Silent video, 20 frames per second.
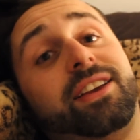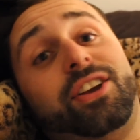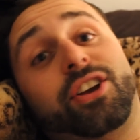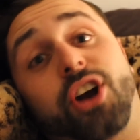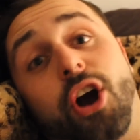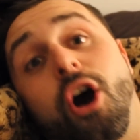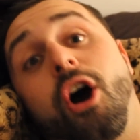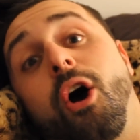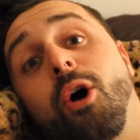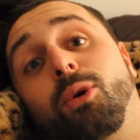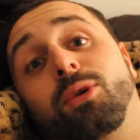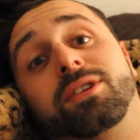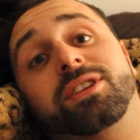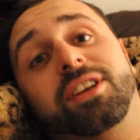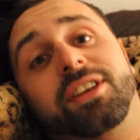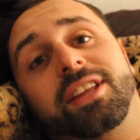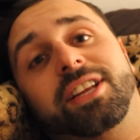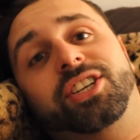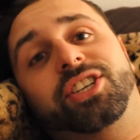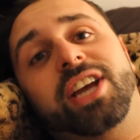go
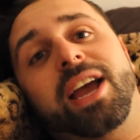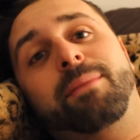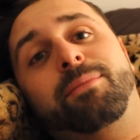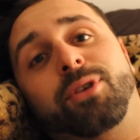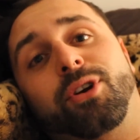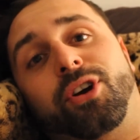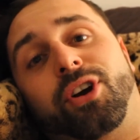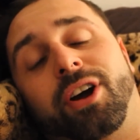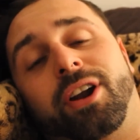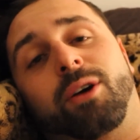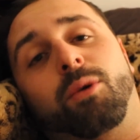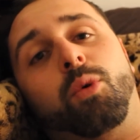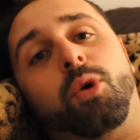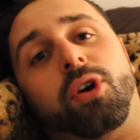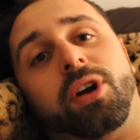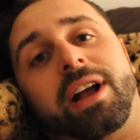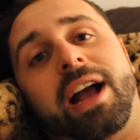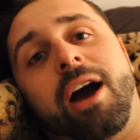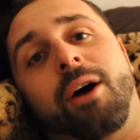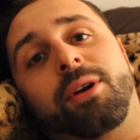to the gym, you're going to
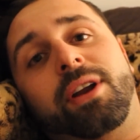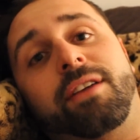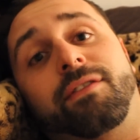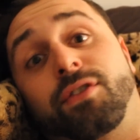work out.